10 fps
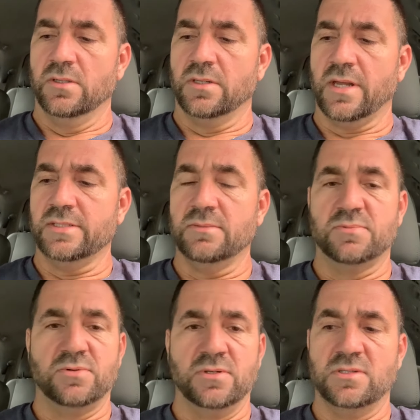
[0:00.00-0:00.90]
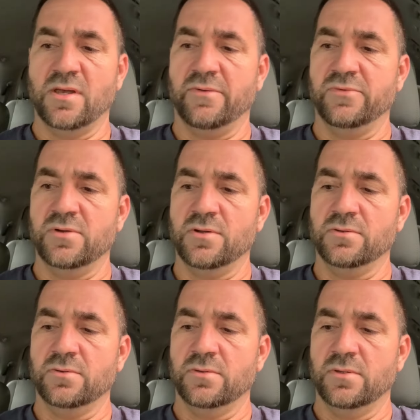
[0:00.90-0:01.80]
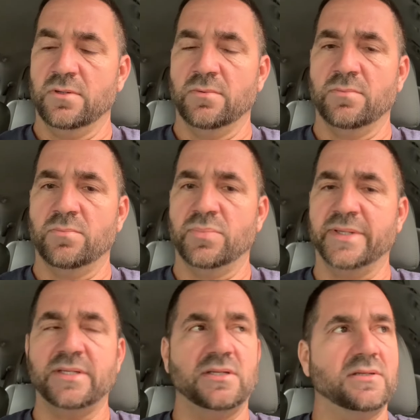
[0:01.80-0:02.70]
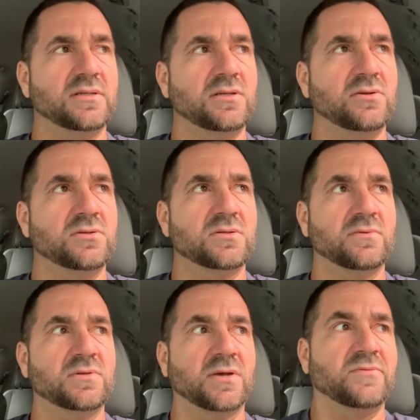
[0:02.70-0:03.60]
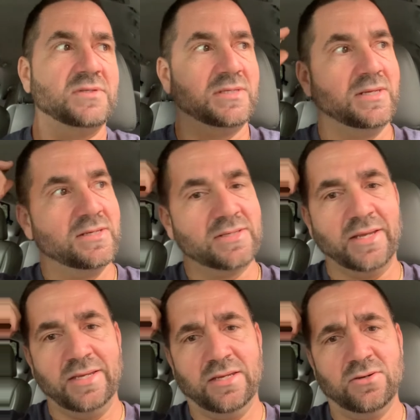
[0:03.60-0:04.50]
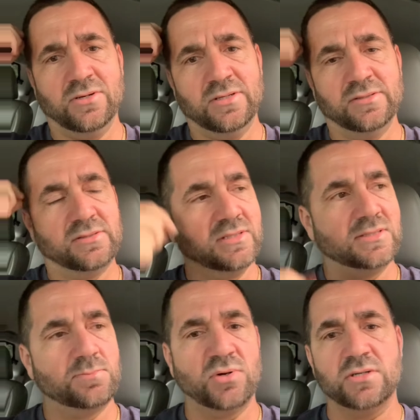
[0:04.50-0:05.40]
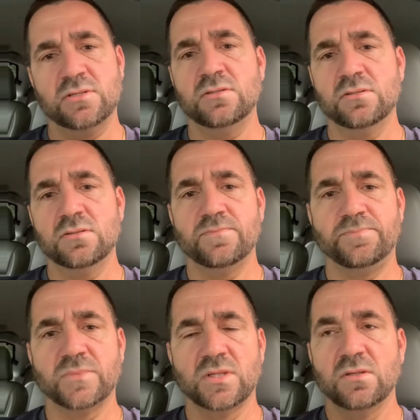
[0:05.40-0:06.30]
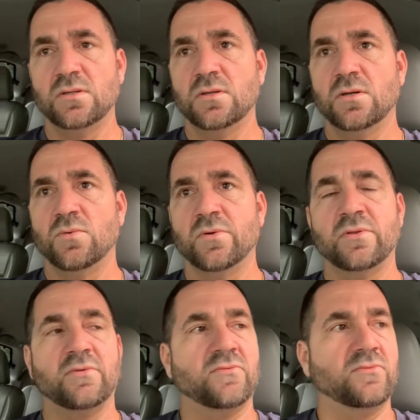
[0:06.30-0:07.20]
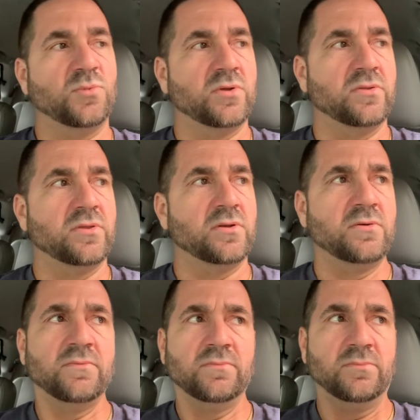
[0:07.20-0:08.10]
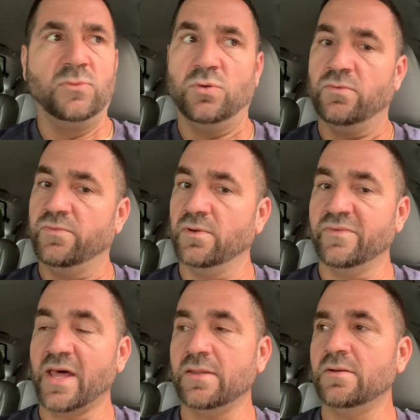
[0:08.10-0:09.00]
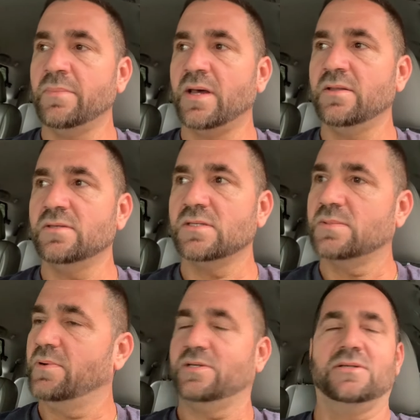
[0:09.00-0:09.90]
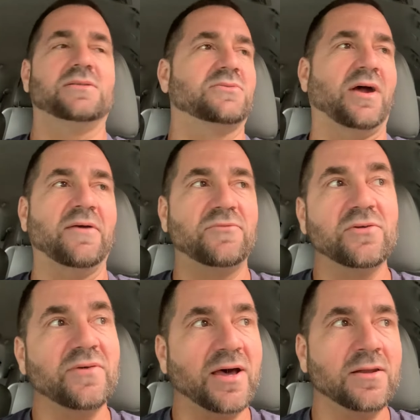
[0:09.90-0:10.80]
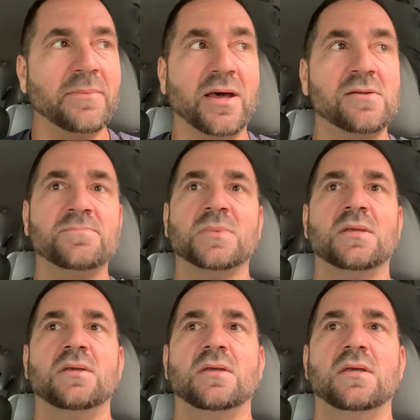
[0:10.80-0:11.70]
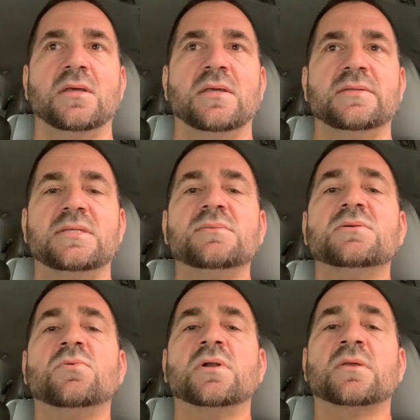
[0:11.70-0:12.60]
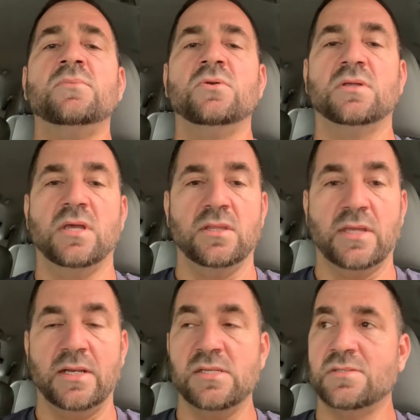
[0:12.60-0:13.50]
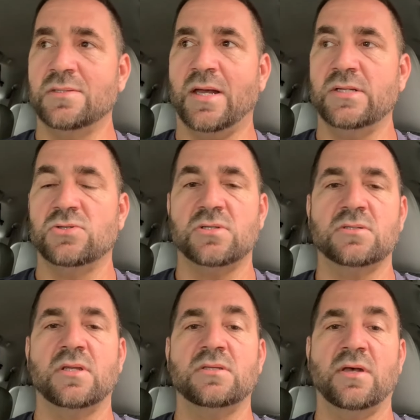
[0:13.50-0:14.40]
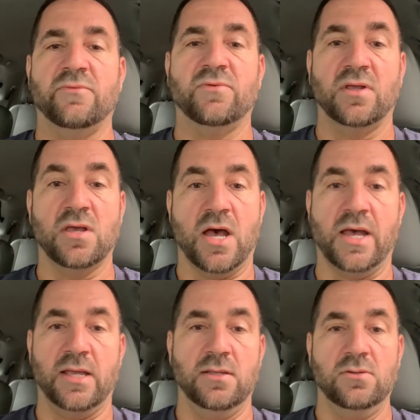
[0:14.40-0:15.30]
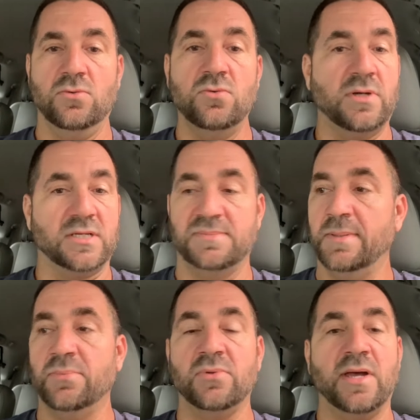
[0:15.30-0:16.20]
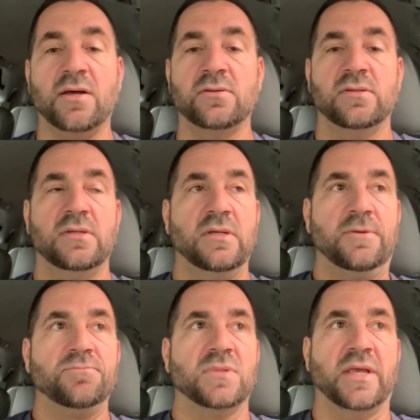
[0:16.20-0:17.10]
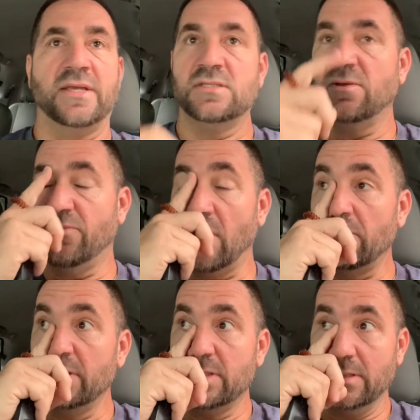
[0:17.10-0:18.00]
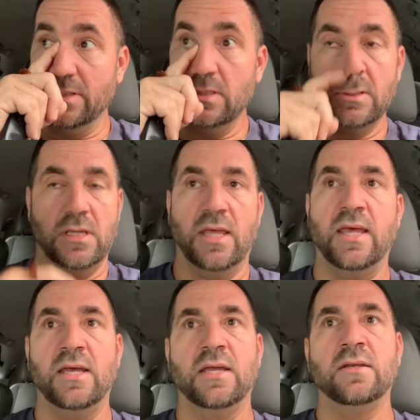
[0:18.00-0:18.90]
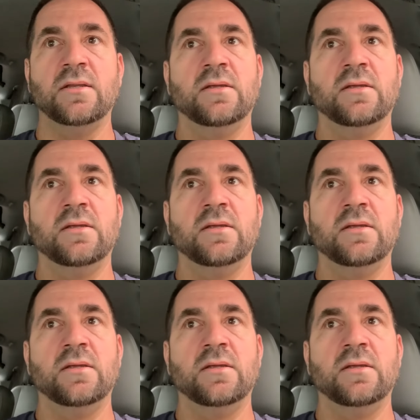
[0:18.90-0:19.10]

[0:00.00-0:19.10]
Guy seems pretty tough, you know. But, you know, as tough as he is, I hear his expressions, whether, whether you feel valid about his expressions or I feel valid about him. He seems to want to communicate that he's not just a tough guy who knocks people out. I guess he fought recently, and